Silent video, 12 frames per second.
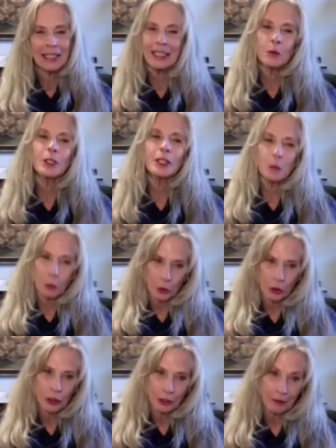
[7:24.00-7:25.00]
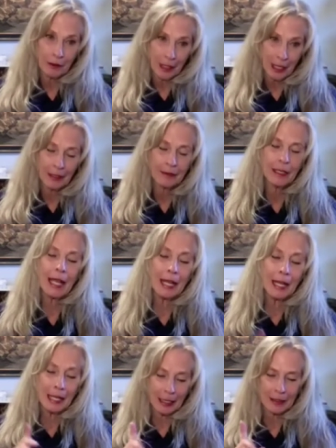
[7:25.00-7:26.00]
they didn't really work. Okay.
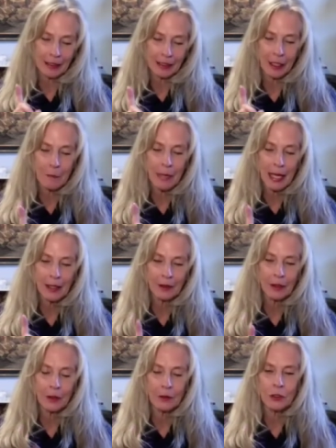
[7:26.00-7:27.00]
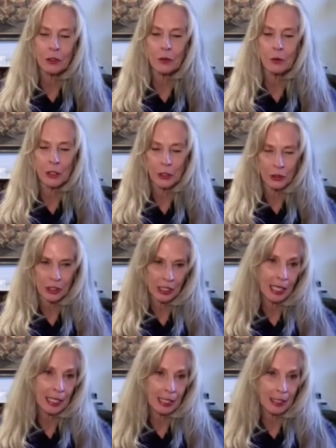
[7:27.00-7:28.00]
And let's come back though to what you're
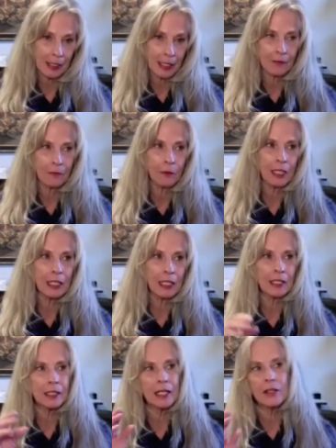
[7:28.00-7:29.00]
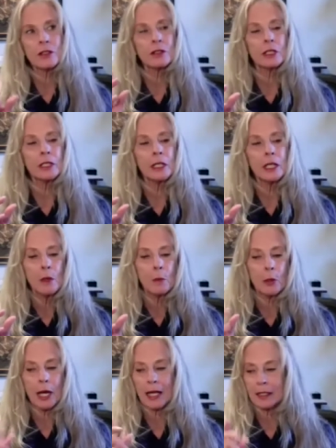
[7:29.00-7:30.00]
saying. Like if we intentionally
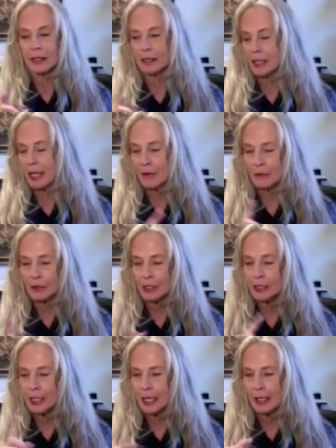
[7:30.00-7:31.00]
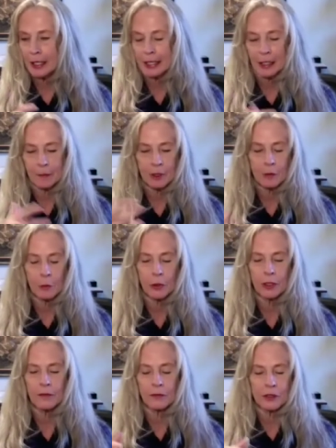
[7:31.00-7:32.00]
practice every day, like get up in the
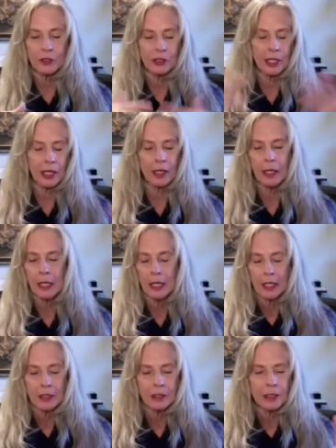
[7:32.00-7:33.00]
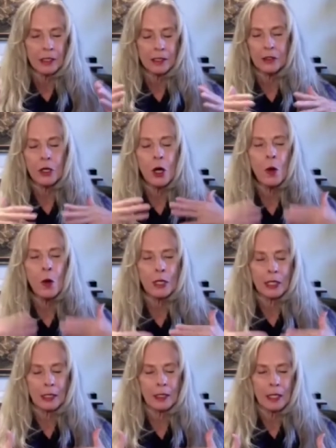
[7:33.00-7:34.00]
morning, first thing, just
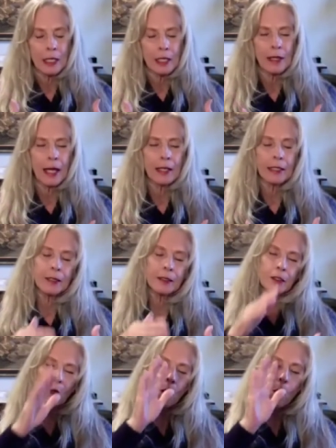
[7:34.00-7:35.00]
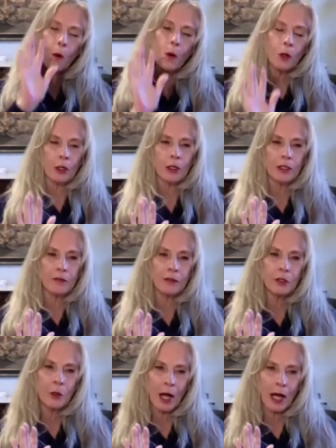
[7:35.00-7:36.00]
knowing that in the core
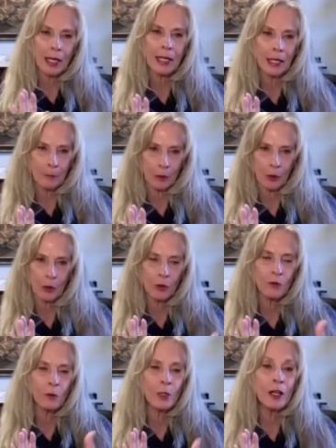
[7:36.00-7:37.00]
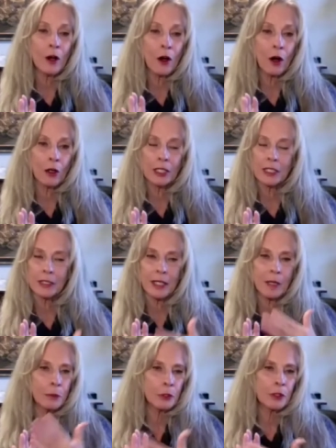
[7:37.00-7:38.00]
of who I am or who we are is
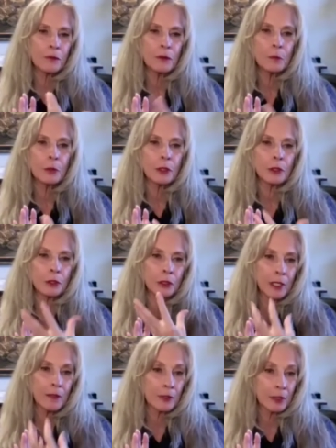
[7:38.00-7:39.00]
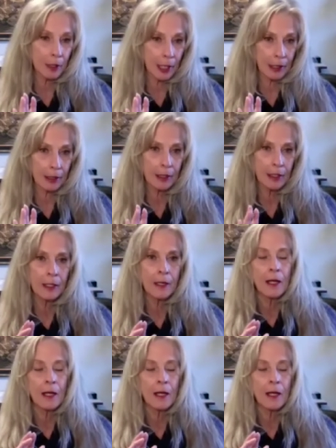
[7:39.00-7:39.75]
that beautiful, pure love and light.